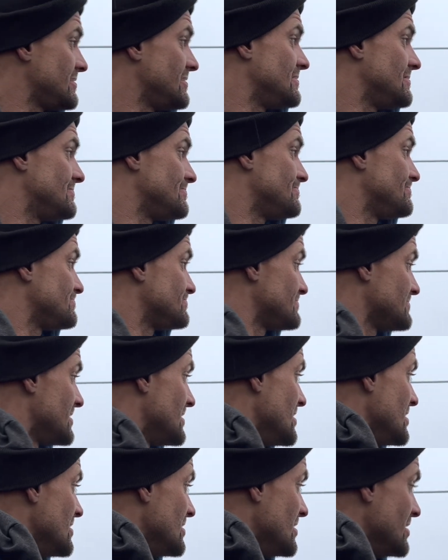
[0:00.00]
in
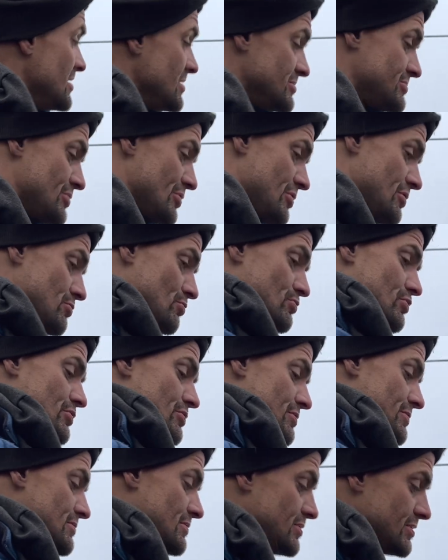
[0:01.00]
turn
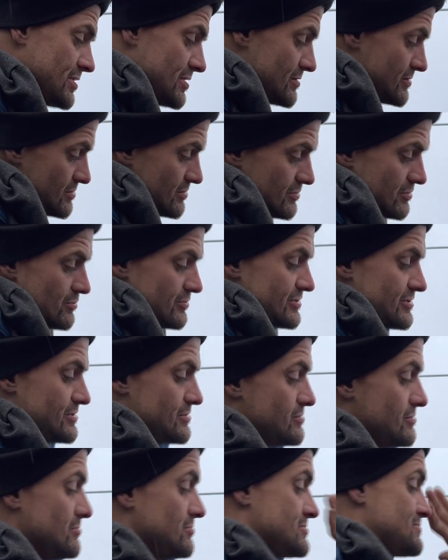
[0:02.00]
would
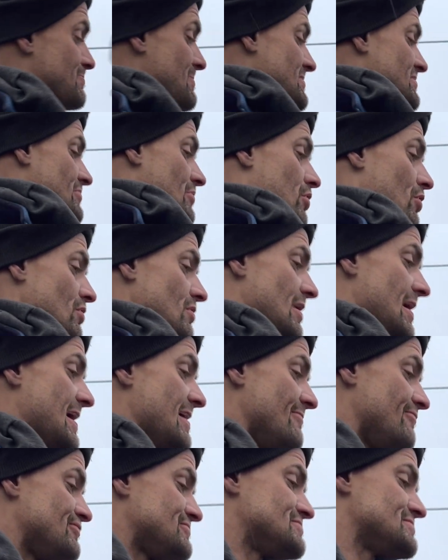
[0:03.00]
spend their whole
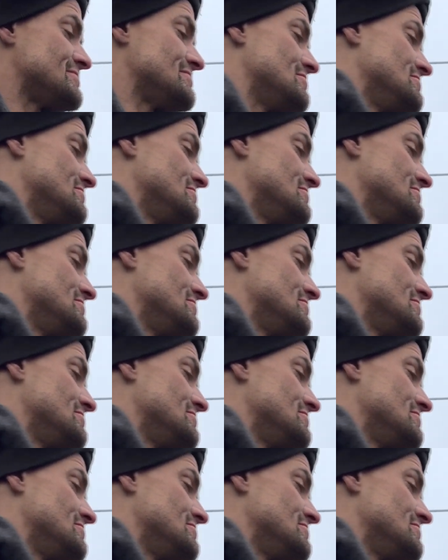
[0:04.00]
life